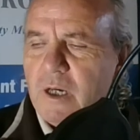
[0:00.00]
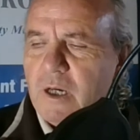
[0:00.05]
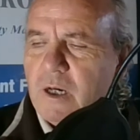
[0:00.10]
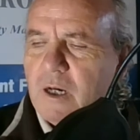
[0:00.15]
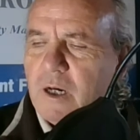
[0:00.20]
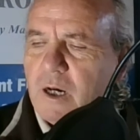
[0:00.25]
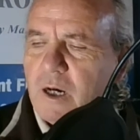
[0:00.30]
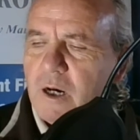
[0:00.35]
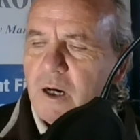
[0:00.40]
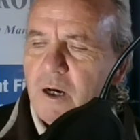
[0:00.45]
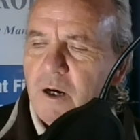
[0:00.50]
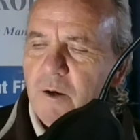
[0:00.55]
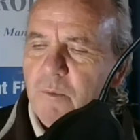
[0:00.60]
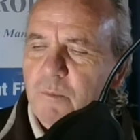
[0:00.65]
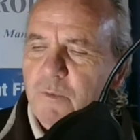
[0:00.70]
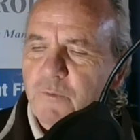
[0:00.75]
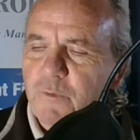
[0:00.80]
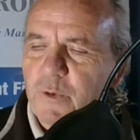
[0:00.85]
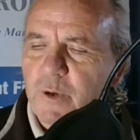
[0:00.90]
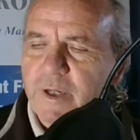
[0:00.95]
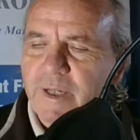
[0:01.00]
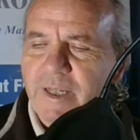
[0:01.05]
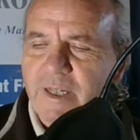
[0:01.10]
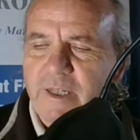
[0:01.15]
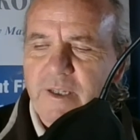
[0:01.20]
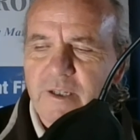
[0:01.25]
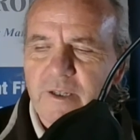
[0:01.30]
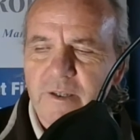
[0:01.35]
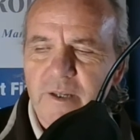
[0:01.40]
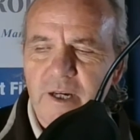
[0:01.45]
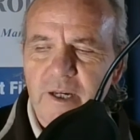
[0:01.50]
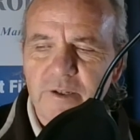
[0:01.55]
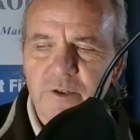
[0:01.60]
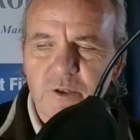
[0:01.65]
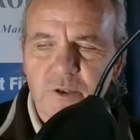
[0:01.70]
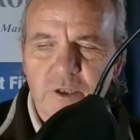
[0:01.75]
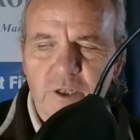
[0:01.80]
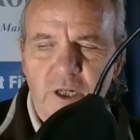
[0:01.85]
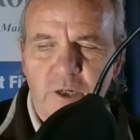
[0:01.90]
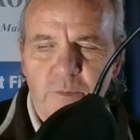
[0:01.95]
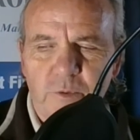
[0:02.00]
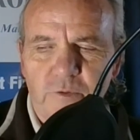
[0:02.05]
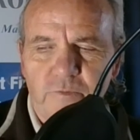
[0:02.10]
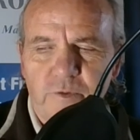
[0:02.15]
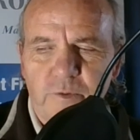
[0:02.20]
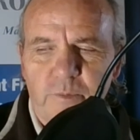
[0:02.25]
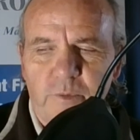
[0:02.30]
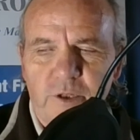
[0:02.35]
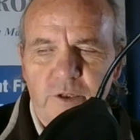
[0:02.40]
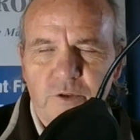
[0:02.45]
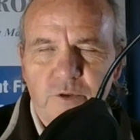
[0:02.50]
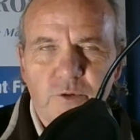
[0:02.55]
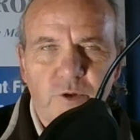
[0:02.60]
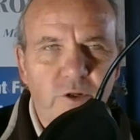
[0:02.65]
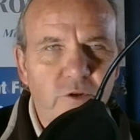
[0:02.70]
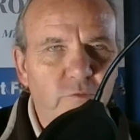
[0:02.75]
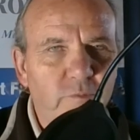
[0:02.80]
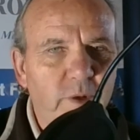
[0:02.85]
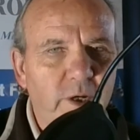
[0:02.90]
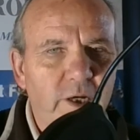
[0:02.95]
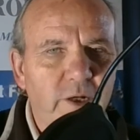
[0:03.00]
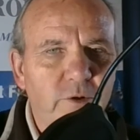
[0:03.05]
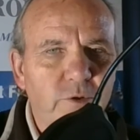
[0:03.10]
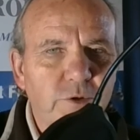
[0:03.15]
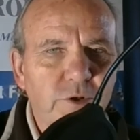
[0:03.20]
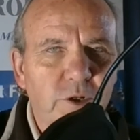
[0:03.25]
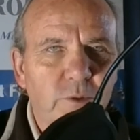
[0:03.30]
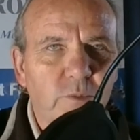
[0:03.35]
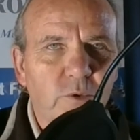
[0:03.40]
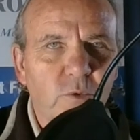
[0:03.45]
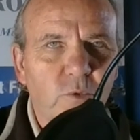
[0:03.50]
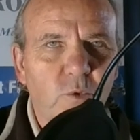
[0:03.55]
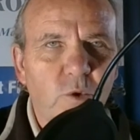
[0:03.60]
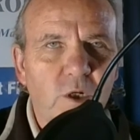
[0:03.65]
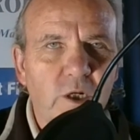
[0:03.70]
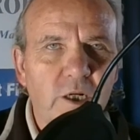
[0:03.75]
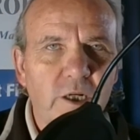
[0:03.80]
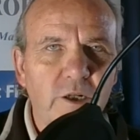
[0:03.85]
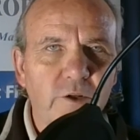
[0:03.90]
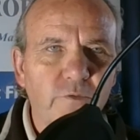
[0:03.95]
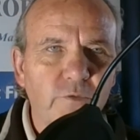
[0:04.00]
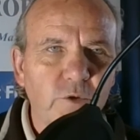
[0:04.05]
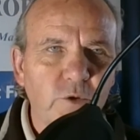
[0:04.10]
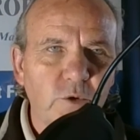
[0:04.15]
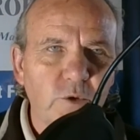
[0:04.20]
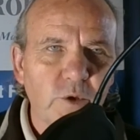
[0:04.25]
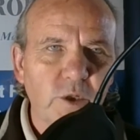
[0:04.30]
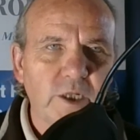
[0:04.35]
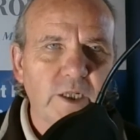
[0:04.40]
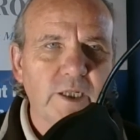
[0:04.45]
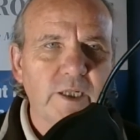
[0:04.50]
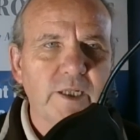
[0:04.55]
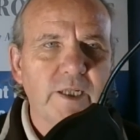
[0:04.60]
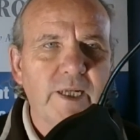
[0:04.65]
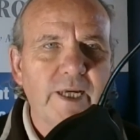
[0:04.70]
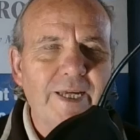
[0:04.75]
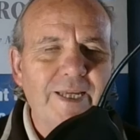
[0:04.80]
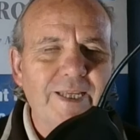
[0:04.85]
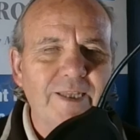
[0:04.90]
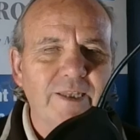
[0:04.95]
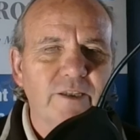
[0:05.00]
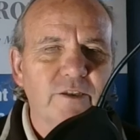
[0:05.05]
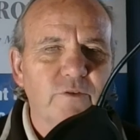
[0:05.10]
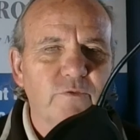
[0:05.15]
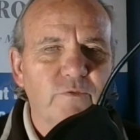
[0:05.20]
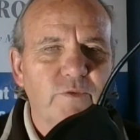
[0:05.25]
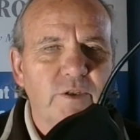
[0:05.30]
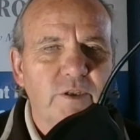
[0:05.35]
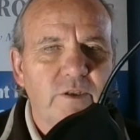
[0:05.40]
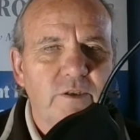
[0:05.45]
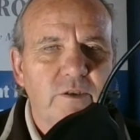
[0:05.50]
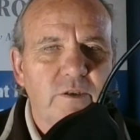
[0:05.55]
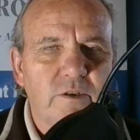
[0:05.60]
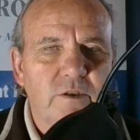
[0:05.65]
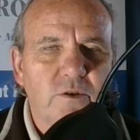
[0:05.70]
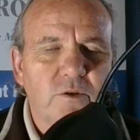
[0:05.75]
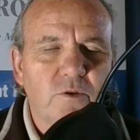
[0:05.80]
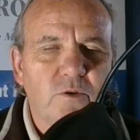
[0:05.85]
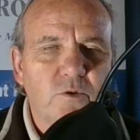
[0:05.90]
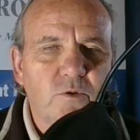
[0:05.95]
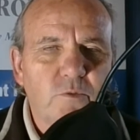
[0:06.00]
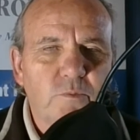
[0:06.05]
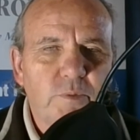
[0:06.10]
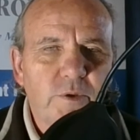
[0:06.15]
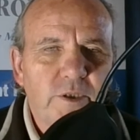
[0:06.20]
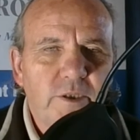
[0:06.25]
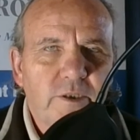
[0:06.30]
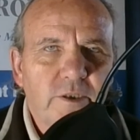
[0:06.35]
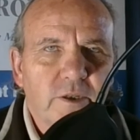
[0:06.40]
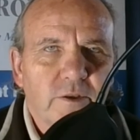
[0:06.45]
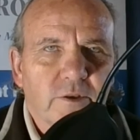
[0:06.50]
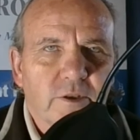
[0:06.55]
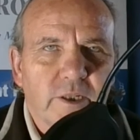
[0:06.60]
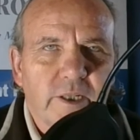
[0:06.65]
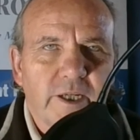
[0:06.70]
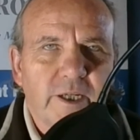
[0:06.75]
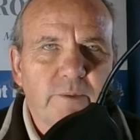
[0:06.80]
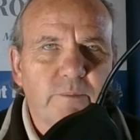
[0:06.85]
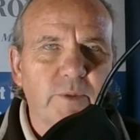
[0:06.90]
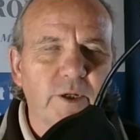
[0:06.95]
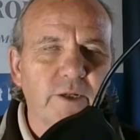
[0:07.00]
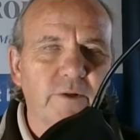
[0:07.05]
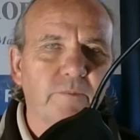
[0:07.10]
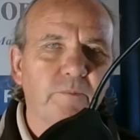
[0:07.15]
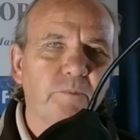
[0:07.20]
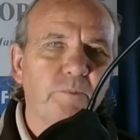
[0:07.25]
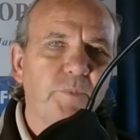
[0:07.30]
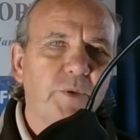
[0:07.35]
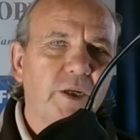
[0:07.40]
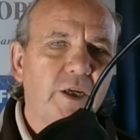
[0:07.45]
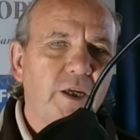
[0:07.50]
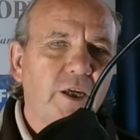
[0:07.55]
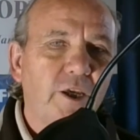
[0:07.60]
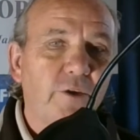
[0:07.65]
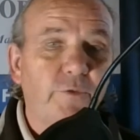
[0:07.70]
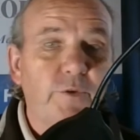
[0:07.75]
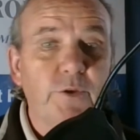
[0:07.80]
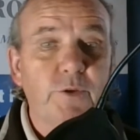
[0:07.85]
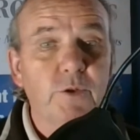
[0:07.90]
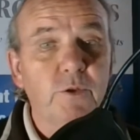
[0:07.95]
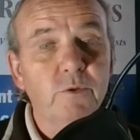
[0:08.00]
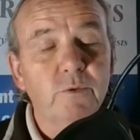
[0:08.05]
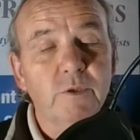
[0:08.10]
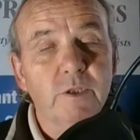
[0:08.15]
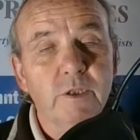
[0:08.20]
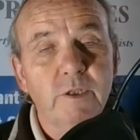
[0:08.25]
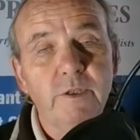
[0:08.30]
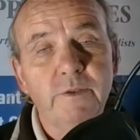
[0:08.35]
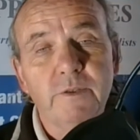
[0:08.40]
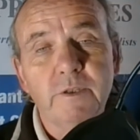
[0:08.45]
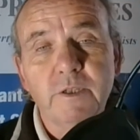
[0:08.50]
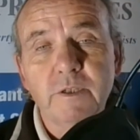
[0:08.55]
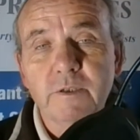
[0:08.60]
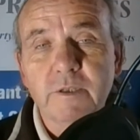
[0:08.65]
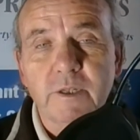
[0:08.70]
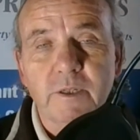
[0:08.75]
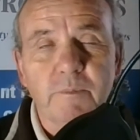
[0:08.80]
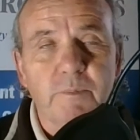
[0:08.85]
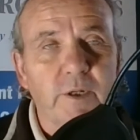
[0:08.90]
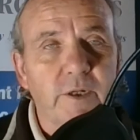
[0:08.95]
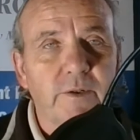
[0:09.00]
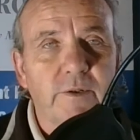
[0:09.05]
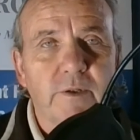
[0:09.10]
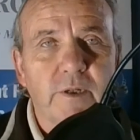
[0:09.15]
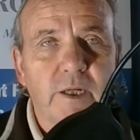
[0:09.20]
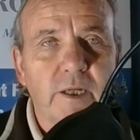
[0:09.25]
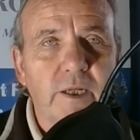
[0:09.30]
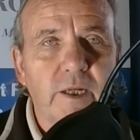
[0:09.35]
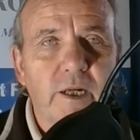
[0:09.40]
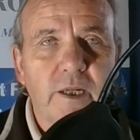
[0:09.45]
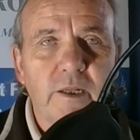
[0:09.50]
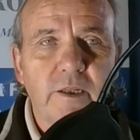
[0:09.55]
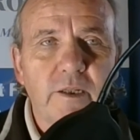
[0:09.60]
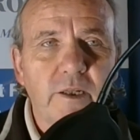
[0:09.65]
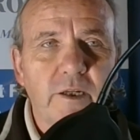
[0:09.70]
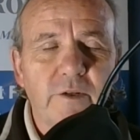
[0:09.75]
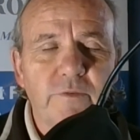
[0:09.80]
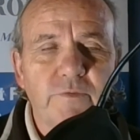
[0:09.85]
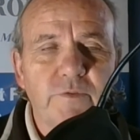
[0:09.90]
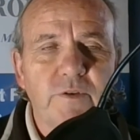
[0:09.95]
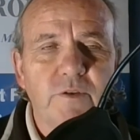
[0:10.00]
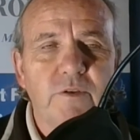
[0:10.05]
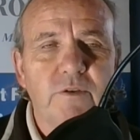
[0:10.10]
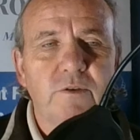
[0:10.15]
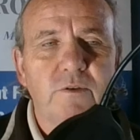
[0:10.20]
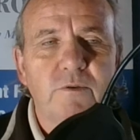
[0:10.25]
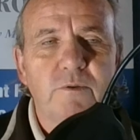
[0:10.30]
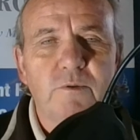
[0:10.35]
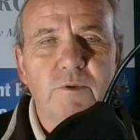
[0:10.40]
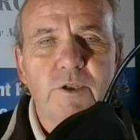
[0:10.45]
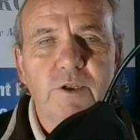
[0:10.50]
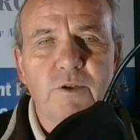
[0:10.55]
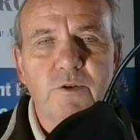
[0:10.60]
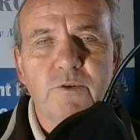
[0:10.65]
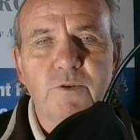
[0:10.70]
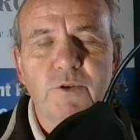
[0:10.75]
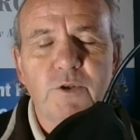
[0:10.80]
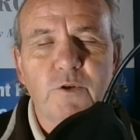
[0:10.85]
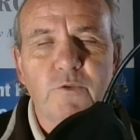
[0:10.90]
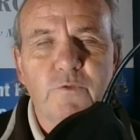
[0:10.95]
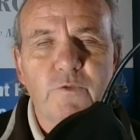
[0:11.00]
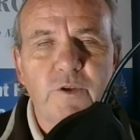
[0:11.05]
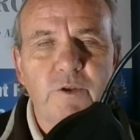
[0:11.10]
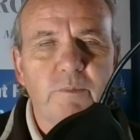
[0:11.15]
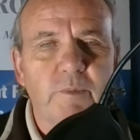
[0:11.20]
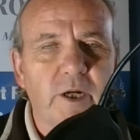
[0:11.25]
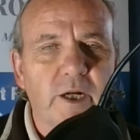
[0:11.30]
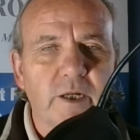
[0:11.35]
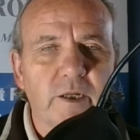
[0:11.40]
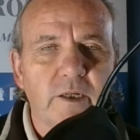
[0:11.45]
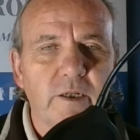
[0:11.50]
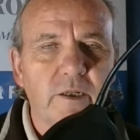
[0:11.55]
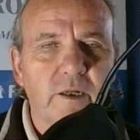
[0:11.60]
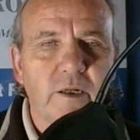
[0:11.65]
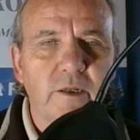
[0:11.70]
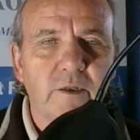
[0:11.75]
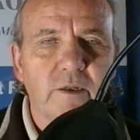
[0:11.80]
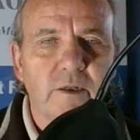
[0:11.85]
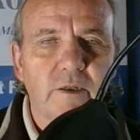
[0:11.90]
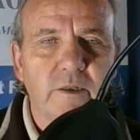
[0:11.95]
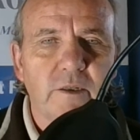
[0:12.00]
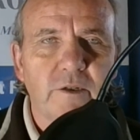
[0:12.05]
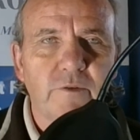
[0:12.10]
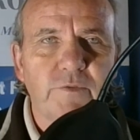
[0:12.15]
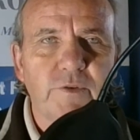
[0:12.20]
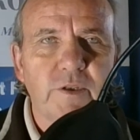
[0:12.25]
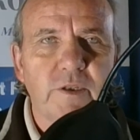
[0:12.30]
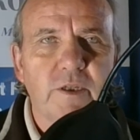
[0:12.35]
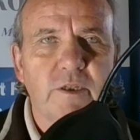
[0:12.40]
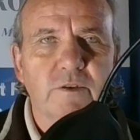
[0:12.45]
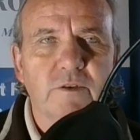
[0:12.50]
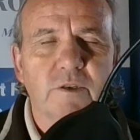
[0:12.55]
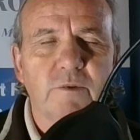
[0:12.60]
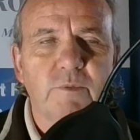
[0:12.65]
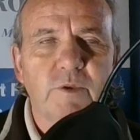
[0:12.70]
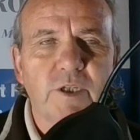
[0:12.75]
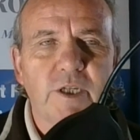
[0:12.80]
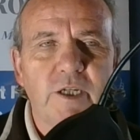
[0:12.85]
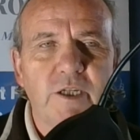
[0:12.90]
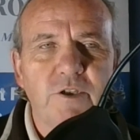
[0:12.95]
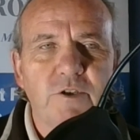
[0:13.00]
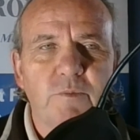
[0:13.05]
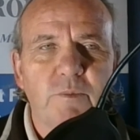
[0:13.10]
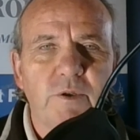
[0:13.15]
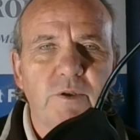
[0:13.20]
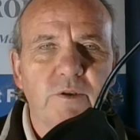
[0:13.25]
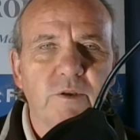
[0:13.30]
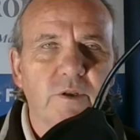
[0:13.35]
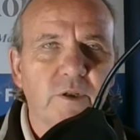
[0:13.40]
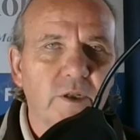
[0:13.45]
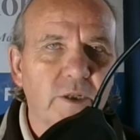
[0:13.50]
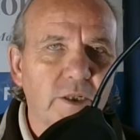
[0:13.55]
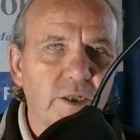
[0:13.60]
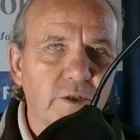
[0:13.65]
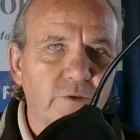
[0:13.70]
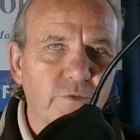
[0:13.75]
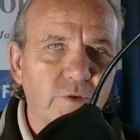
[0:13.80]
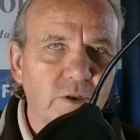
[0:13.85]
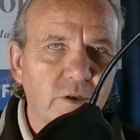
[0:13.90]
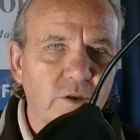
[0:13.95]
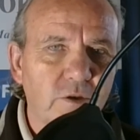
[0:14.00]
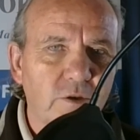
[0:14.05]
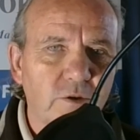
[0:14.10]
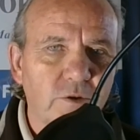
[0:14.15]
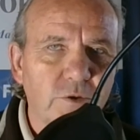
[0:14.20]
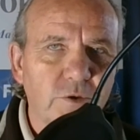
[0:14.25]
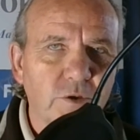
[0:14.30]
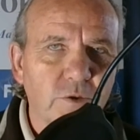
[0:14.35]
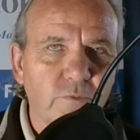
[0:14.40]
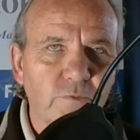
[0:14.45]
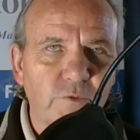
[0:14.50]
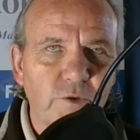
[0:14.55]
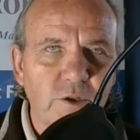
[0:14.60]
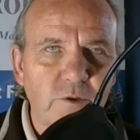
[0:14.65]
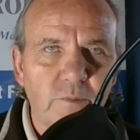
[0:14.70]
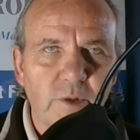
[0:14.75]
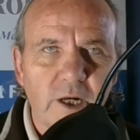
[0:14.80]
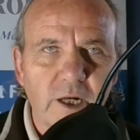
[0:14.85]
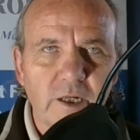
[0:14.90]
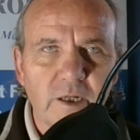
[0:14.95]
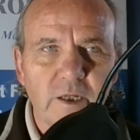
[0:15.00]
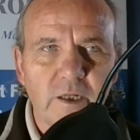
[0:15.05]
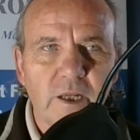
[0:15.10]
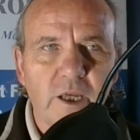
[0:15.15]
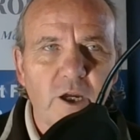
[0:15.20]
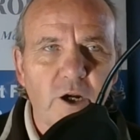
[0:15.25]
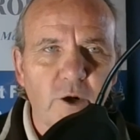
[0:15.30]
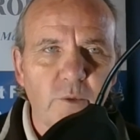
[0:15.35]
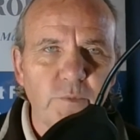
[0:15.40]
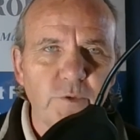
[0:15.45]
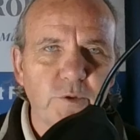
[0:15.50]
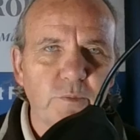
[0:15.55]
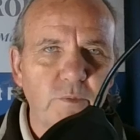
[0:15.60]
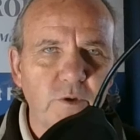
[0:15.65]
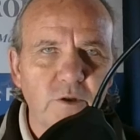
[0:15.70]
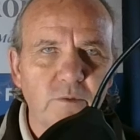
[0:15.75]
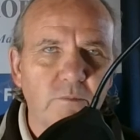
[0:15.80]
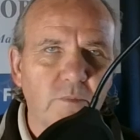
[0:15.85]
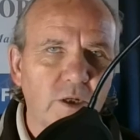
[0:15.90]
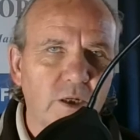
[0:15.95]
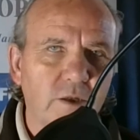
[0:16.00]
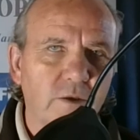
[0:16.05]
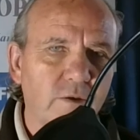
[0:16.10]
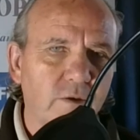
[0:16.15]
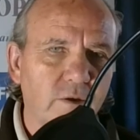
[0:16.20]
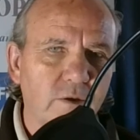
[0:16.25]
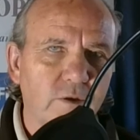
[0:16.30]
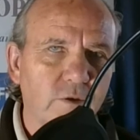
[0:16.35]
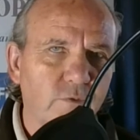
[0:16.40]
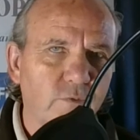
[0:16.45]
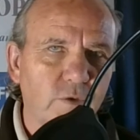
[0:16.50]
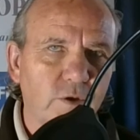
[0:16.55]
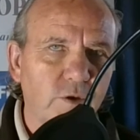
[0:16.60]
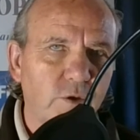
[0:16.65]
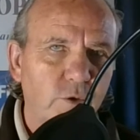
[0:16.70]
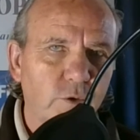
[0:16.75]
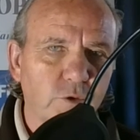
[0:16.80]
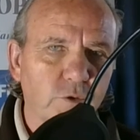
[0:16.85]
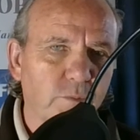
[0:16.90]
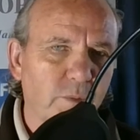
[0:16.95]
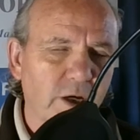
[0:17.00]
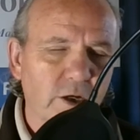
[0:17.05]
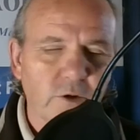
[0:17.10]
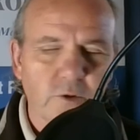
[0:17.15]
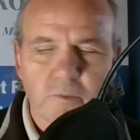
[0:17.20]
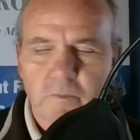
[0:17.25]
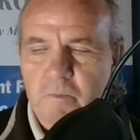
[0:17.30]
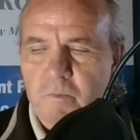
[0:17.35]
Before I get into that, just a couple of administrative matters. Number one, if you like this video, please hit the like button. If you don't, hit the dislike button. I love to hear your feedback. I love to get some engagement, and I'd love to hear some feedback. It helps me make these videos better.